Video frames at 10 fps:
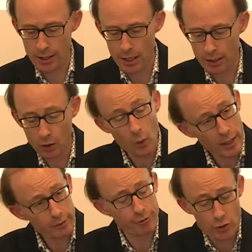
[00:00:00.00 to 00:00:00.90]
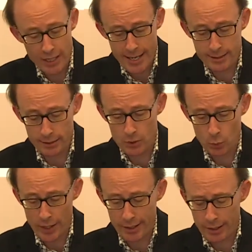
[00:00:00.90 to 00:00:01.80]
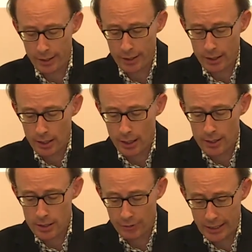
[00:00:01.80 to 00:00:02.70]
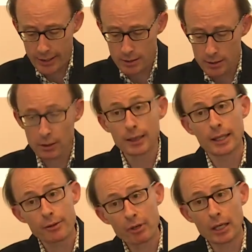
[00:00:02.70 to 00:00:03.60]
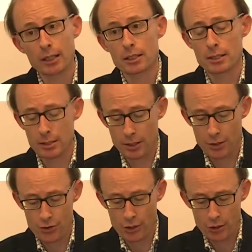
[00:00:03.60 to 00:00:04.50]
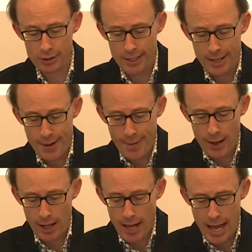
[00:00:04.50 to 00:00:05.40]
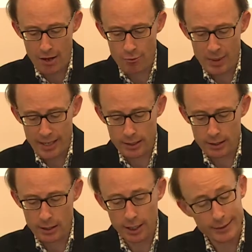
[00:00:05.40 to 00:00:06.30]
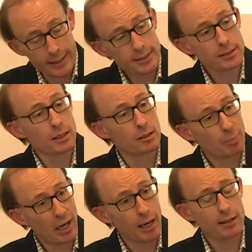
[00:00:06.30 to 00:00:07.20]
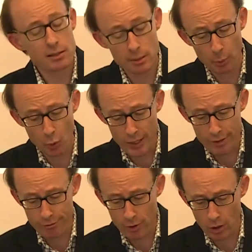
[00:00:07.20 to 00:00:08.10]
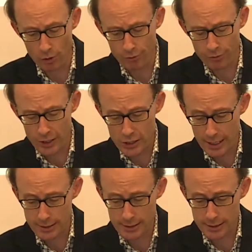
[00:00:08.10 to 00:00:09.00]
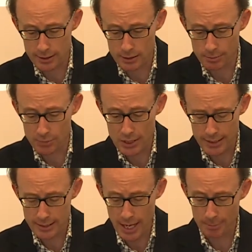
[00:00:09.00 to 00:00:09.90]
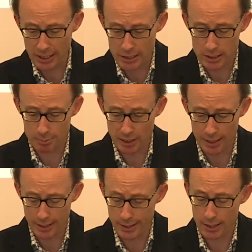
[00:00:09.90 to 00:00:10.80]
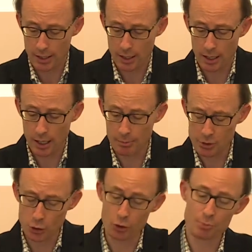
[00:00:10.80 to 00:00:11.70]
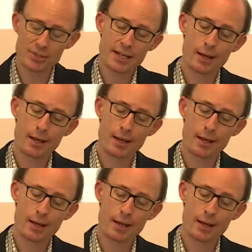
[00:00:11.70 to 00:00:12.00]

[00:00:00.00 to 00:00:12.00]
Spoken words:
are quite a few cases where civilians living under this control have been, at least in part, supportive of the justice systems established by armed groups.